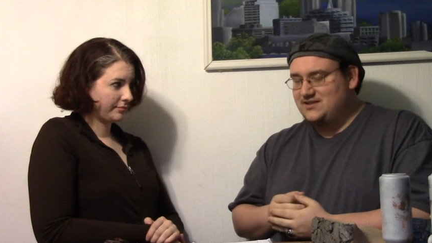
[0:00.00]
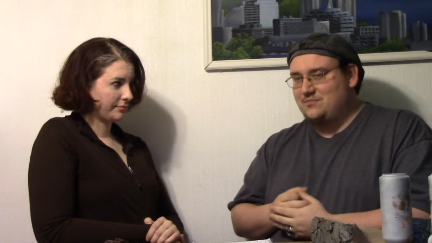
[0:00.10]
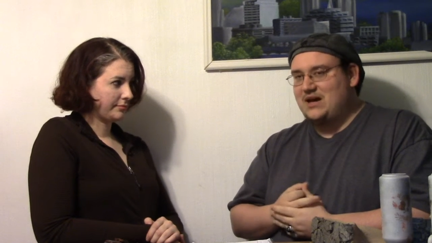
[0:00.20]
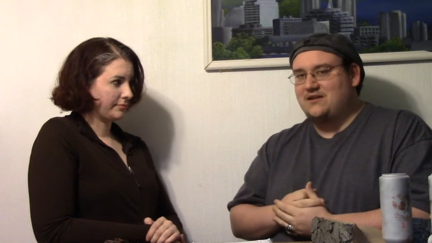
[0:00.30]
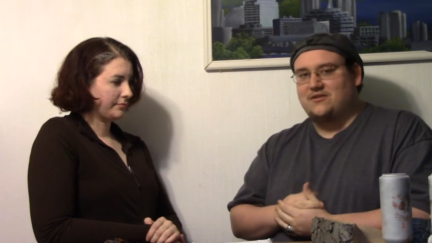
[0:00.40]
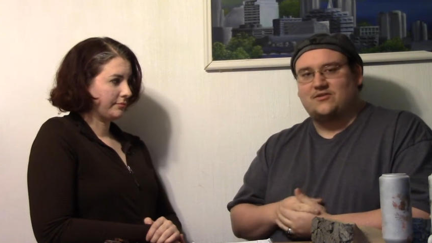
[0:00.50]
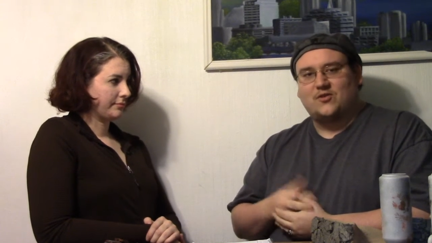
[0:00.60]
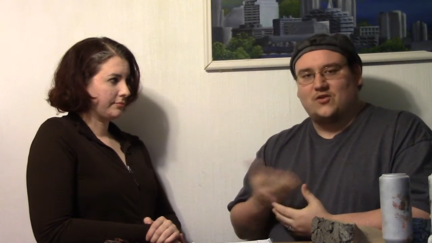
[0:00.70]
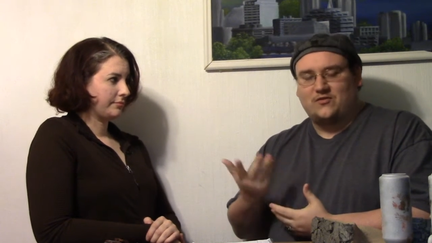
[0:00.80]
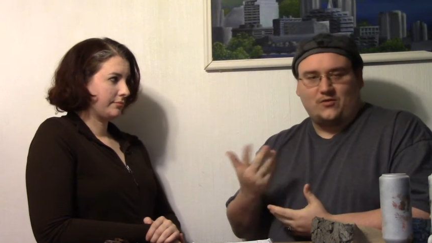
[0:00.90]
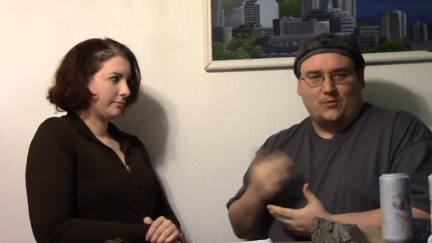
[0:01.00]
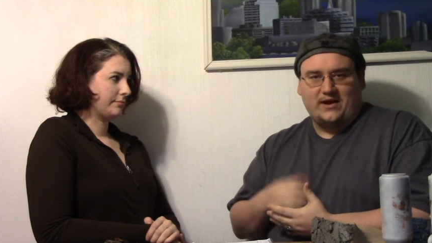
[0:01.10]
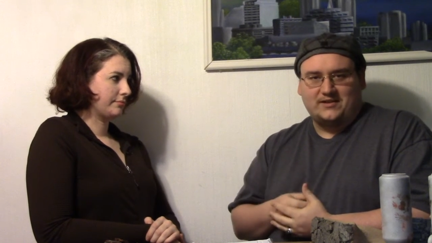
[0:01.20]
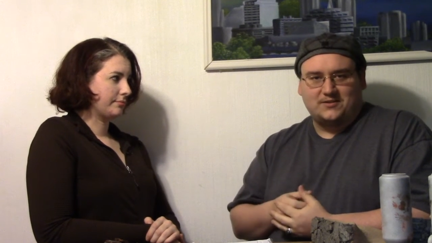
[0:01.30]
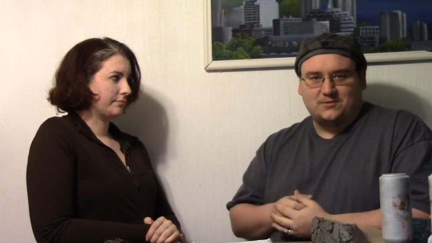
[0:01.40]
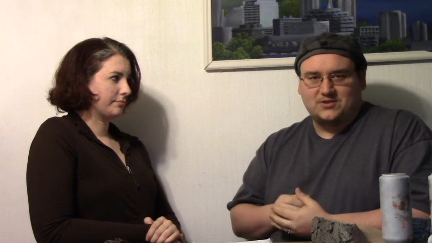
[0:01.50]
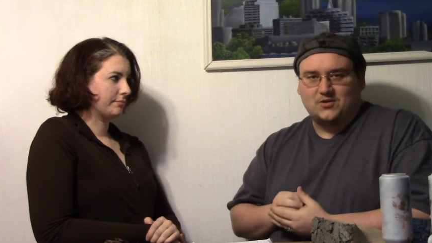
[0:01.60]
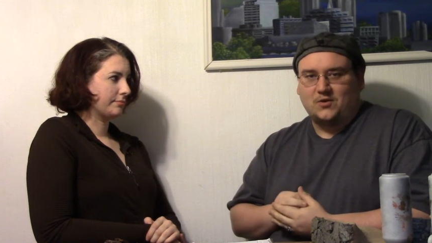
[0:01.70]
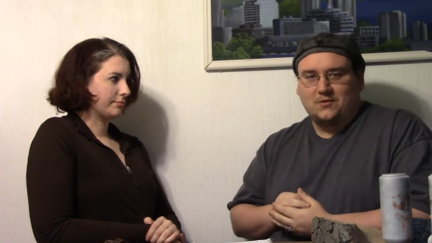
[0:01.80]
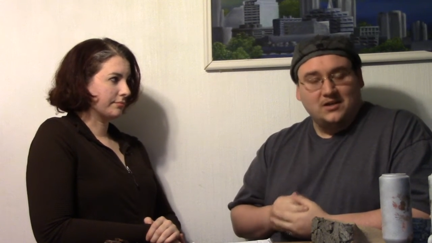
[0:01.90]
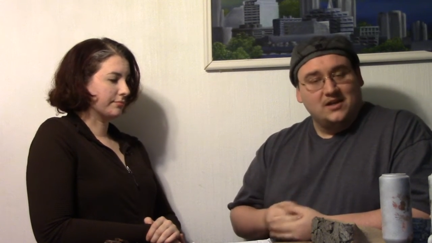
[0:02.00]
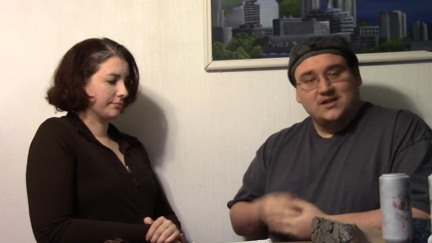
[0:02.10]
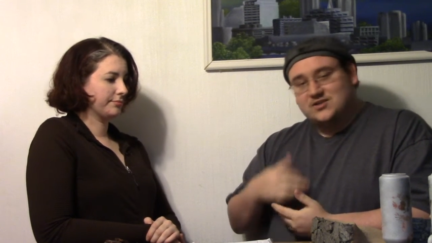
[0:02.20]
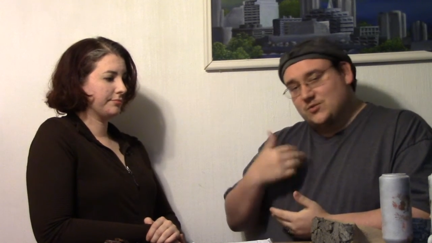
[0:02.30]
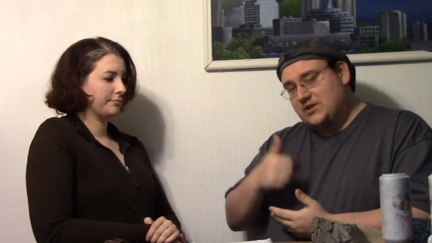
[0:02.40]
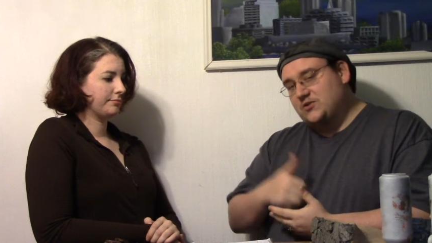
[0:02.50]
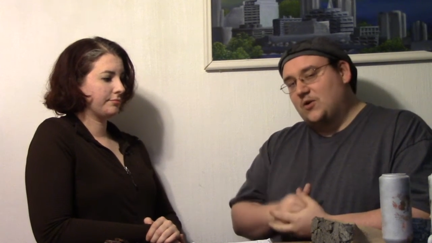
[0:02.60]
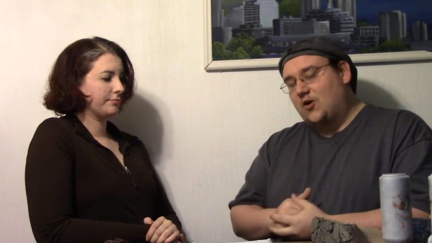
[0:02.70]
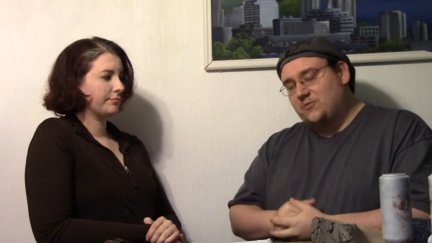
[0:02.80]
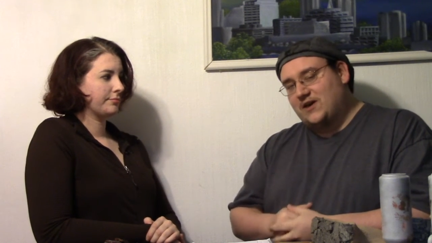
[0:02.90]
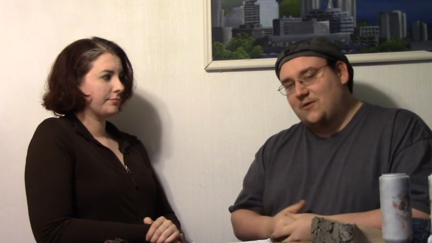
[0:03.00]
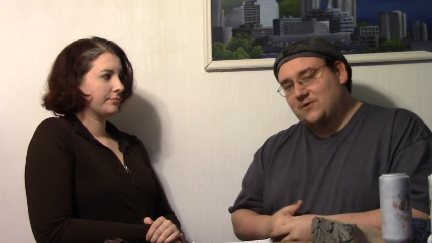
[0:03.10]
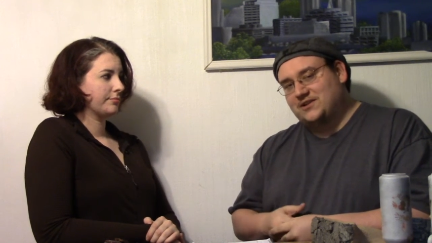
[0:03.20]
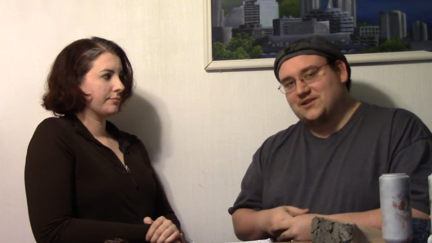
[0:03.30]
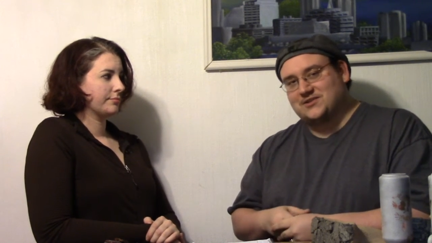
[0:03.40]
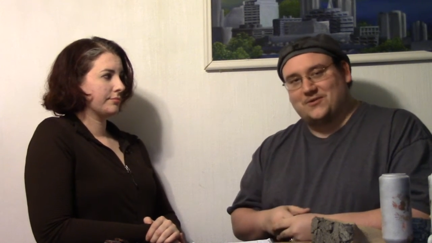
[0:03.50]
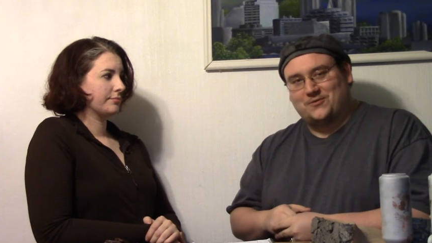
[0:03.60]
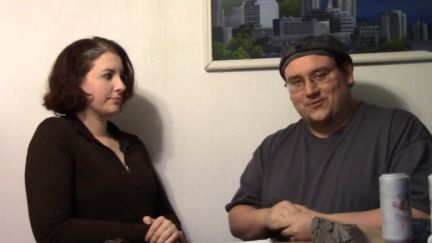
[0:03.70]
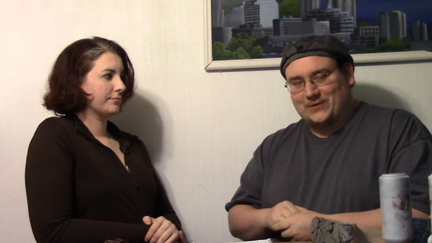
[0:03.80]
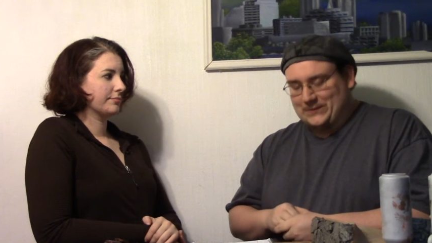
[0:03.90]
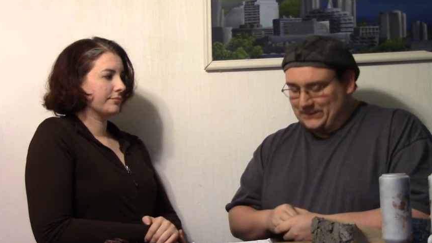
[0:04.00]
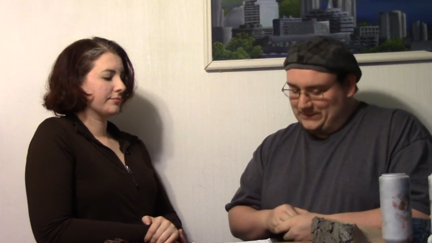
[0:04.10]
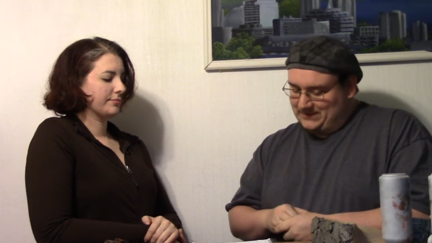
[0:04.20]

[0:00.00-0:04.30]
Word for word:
Speaker 1: It's about a third of the way to its goal. Mm -hmm. So we do hope that one does go through.